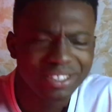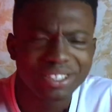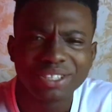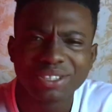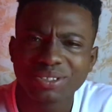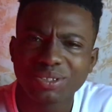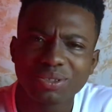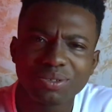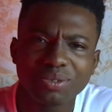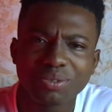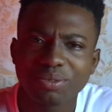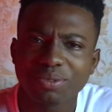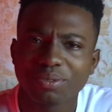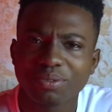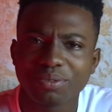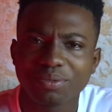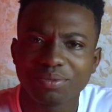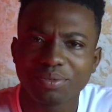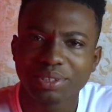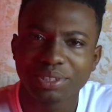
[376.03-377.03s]
So
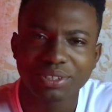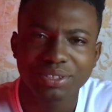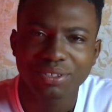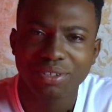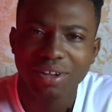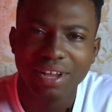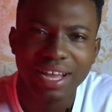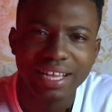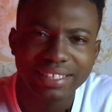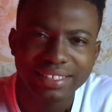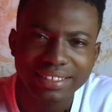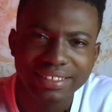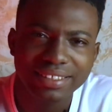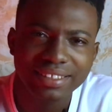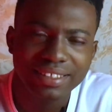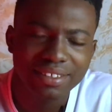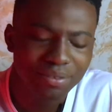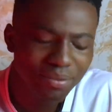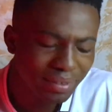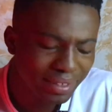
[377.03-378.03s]
with the
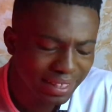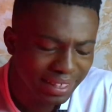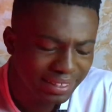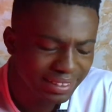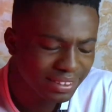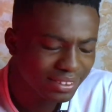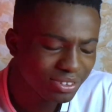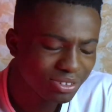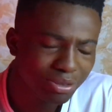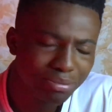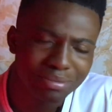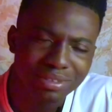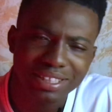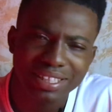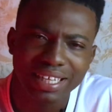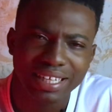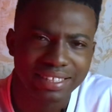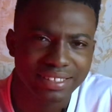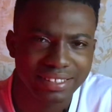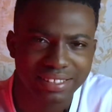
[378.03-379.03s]
stochastic, when I see something
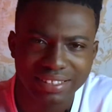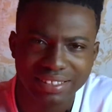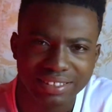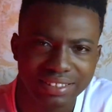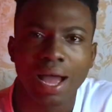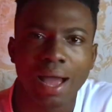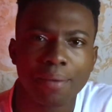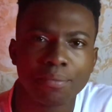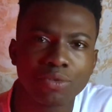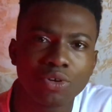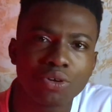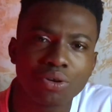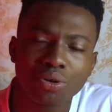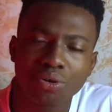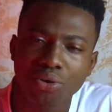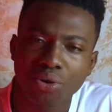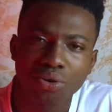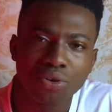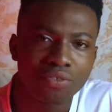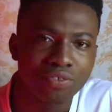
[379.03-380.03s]
like this, I'm not
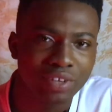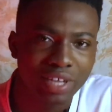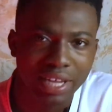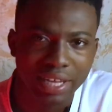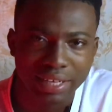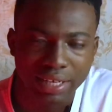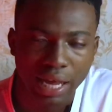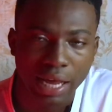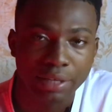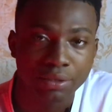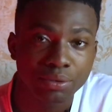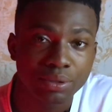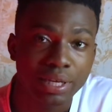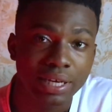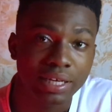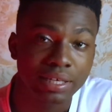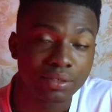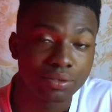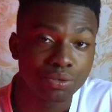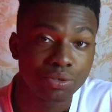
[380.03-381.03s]
caught off guard. I know
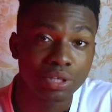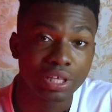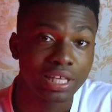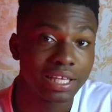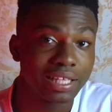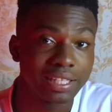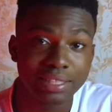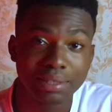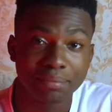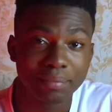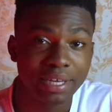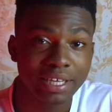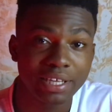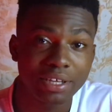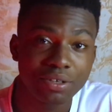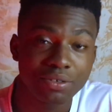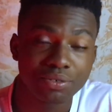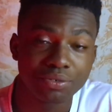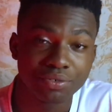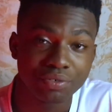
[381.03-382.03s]
that, okay, the
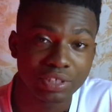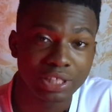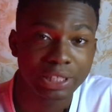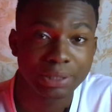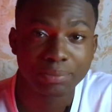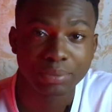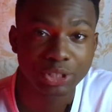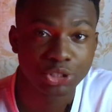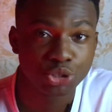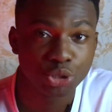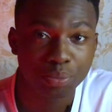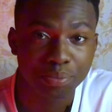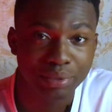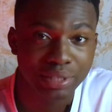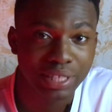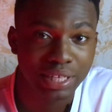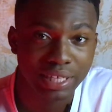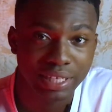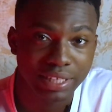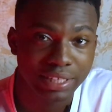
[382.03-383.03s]
market could really be dropping
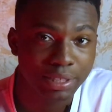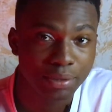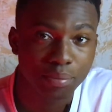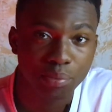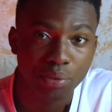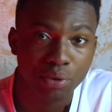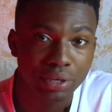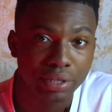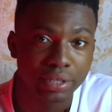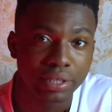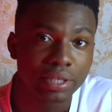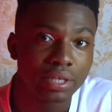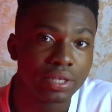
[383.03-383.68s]
at any point.